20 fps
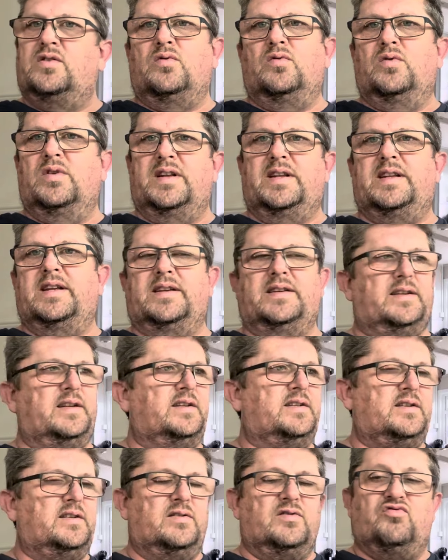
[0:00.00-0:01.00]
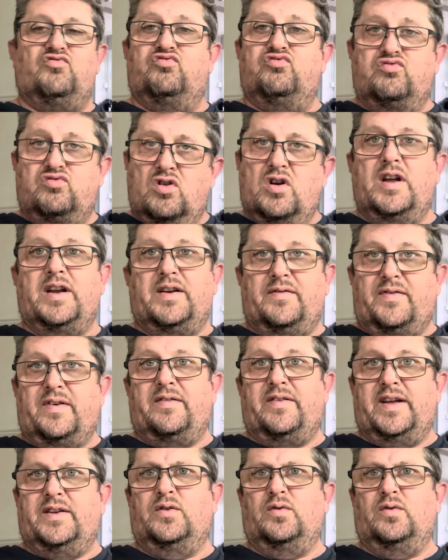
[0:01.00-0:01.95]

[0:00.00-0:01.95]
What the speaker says: All it is it's right at the very end.